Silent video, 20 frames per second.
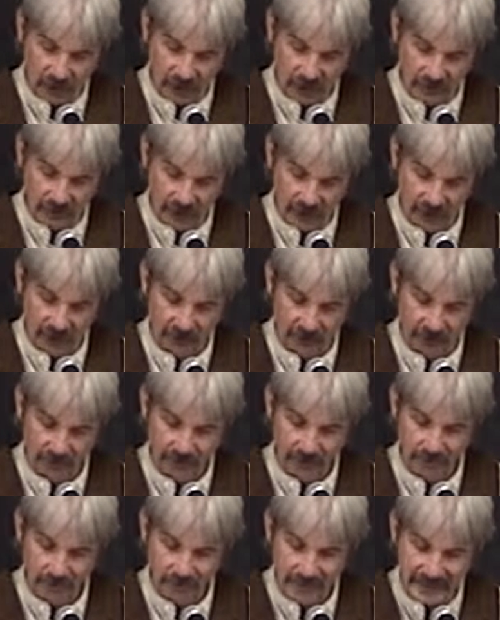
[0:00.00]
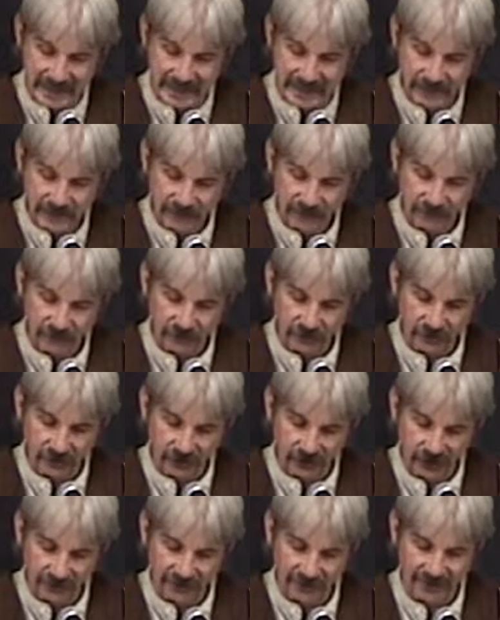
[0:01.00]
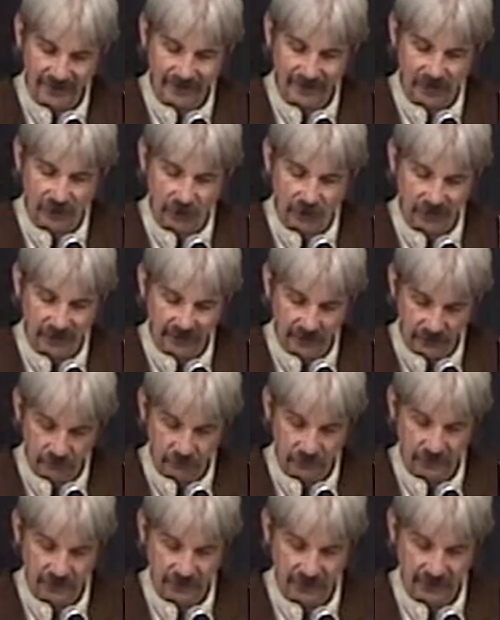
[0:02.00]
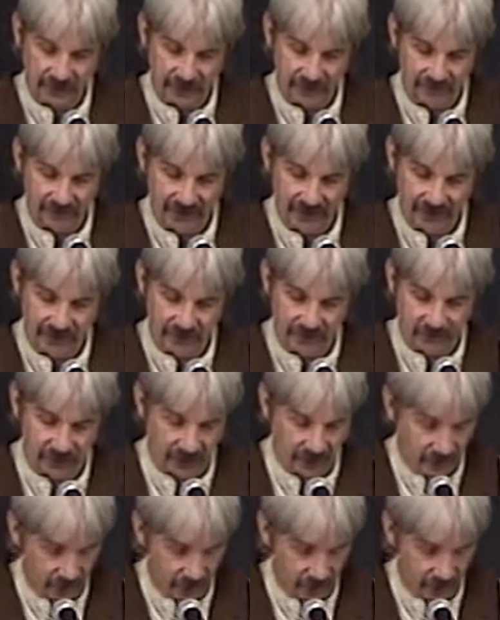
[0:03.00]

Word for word: prosperity with the means for serving their own interests and advantage.